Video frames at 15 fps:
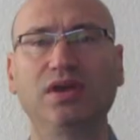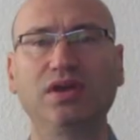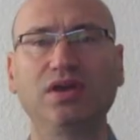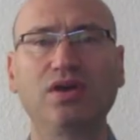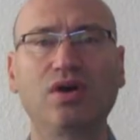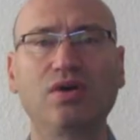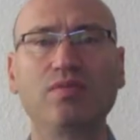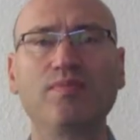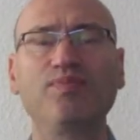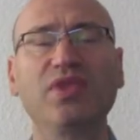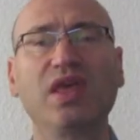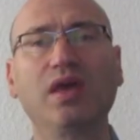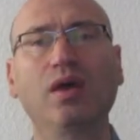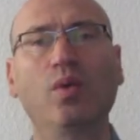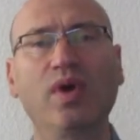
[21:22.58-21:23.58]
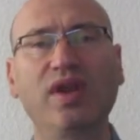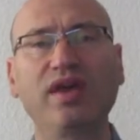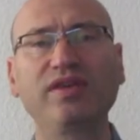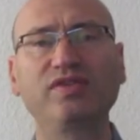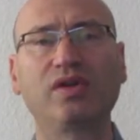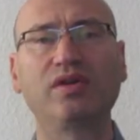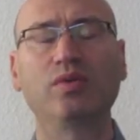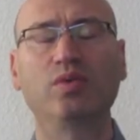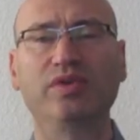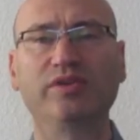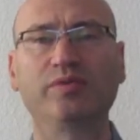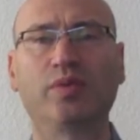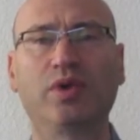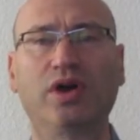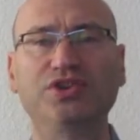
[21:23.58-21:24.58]
You know, when I started with
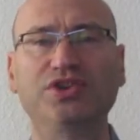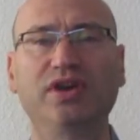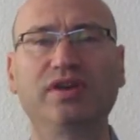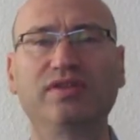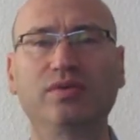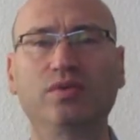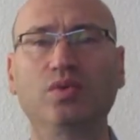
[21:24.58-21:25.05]
this project,